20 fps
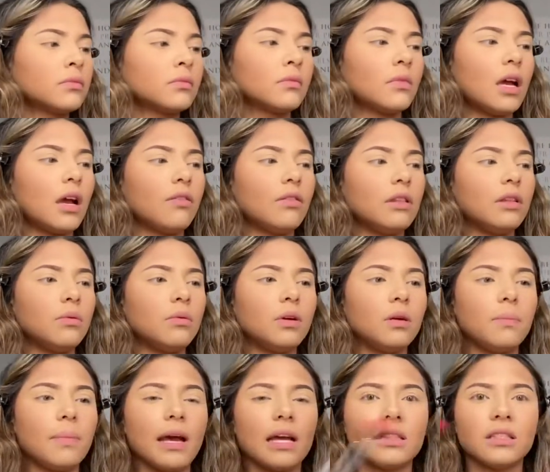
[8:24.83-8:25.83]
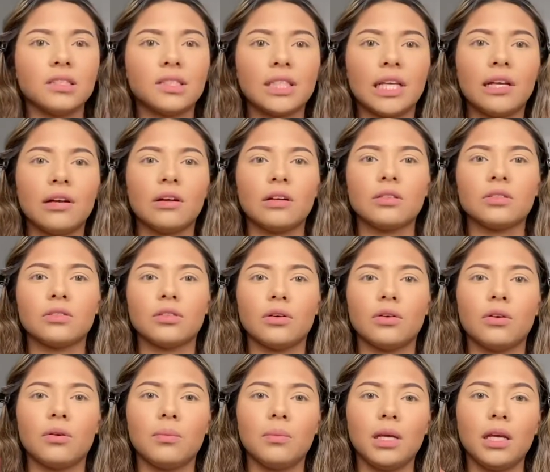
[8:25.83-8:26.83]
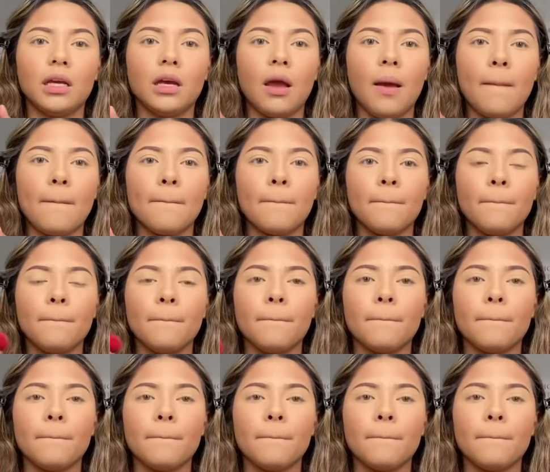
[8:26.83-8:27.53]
I really want to pack the shade on. So I'm be going